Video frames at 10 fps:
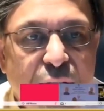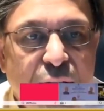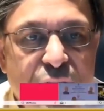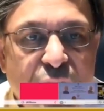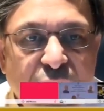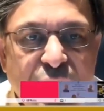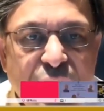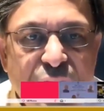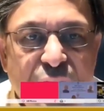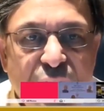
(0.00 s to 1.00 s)

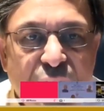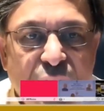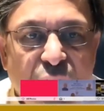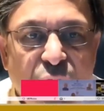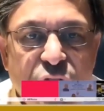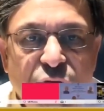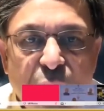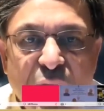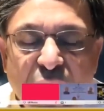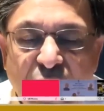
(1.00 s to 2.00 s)
Changes which will
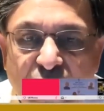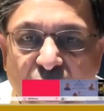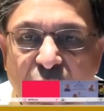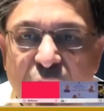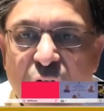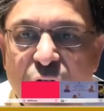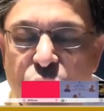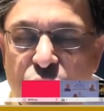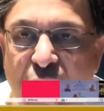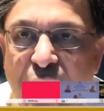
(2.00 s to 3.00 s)
be ingrained in our
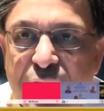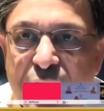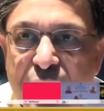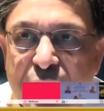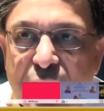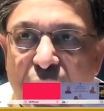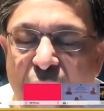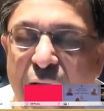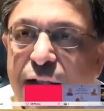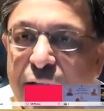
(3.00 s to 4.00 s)
society
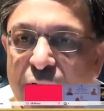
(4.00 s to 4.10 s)
and in our